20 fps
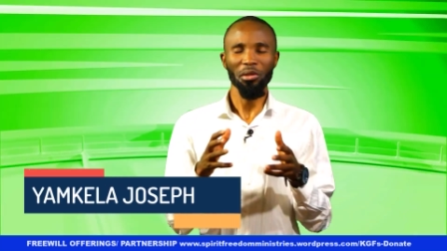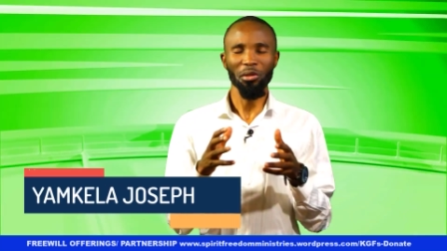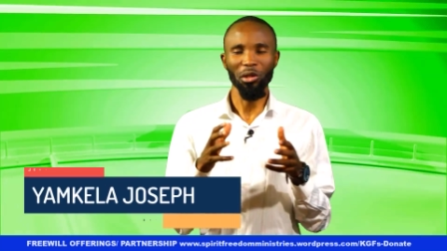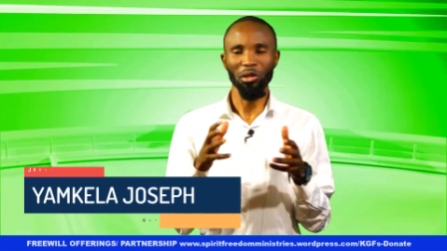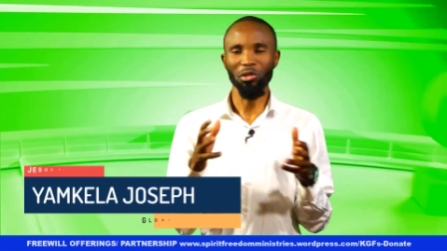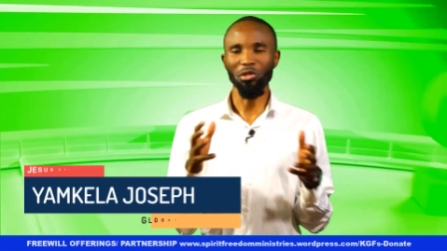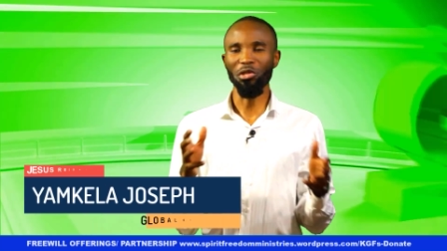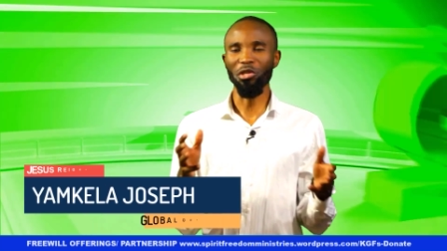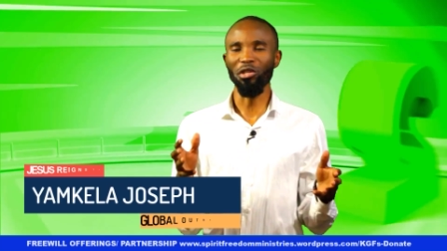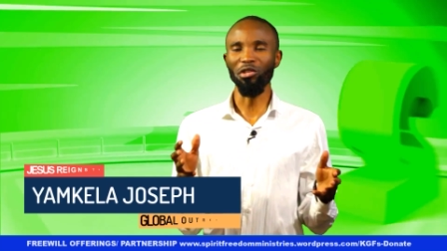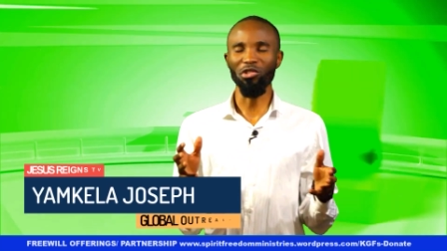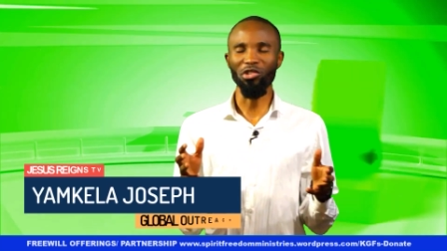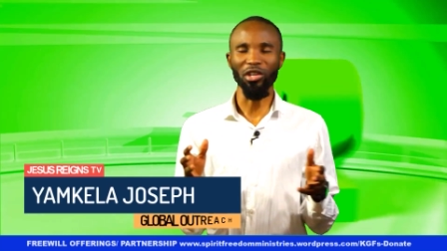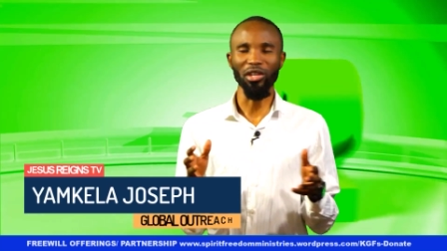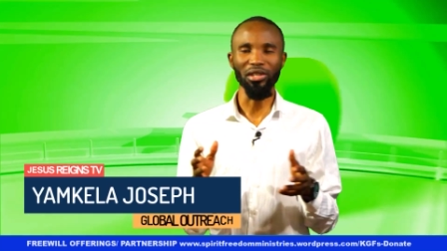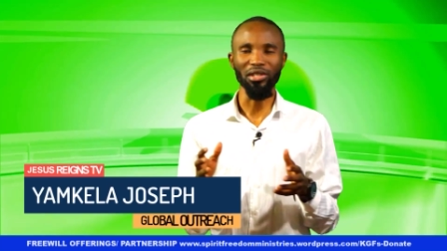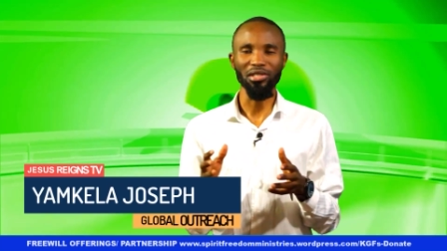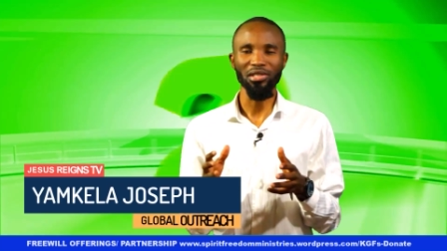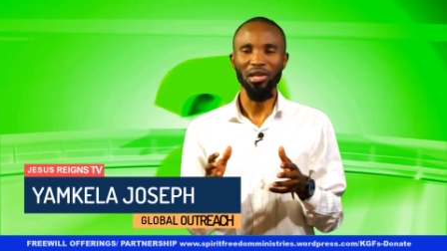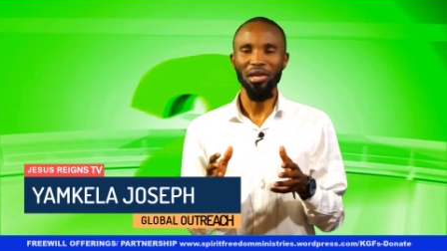the
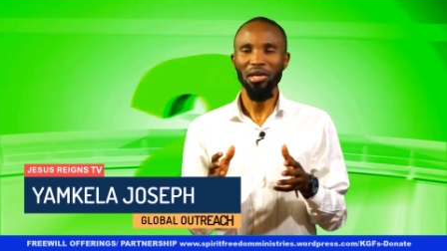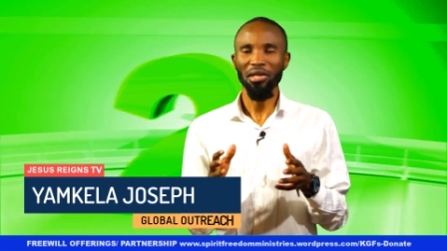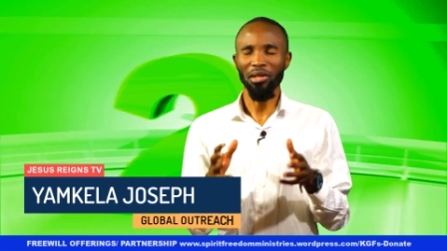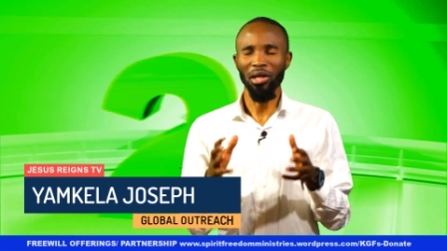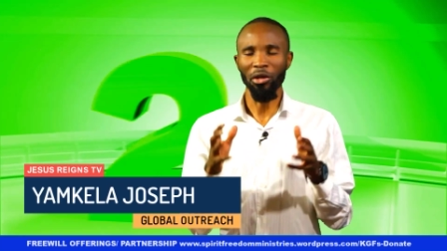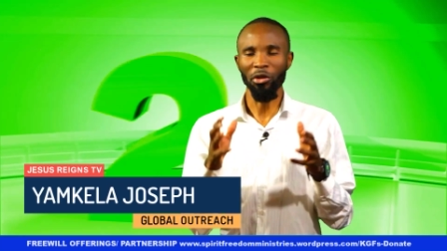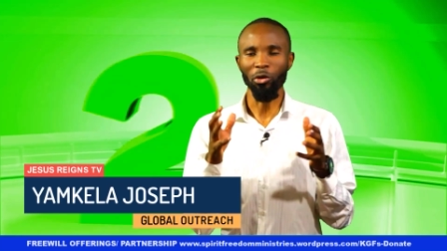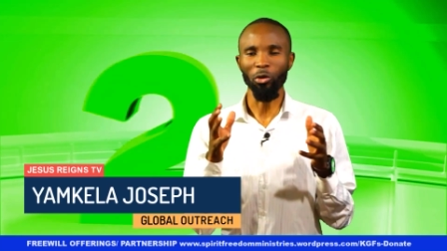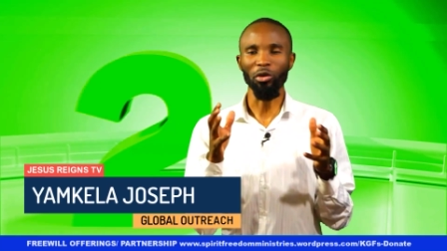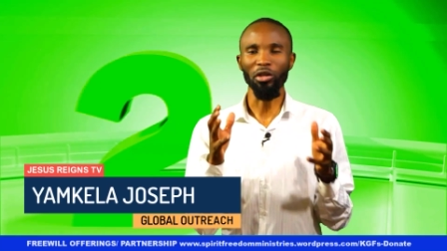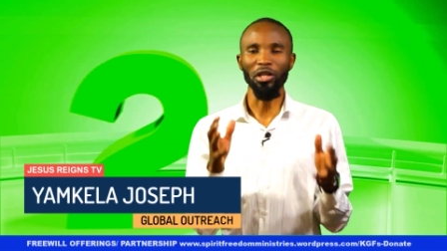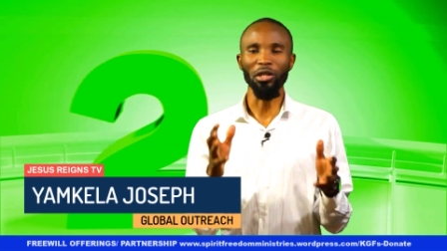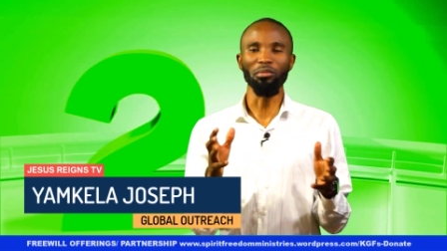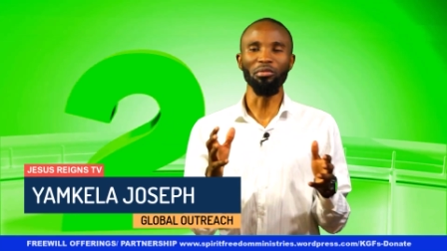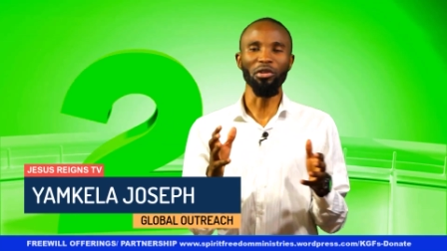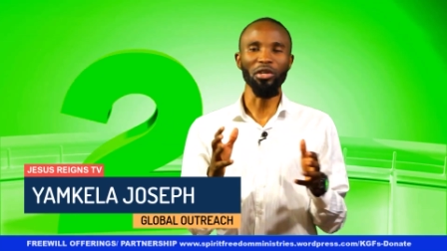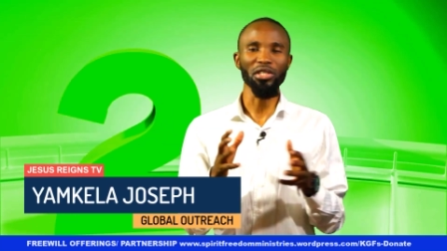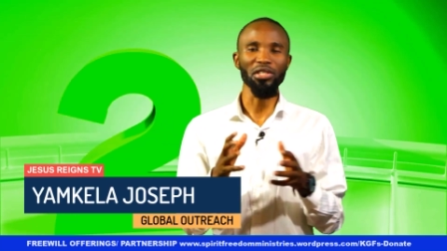teachings that you keep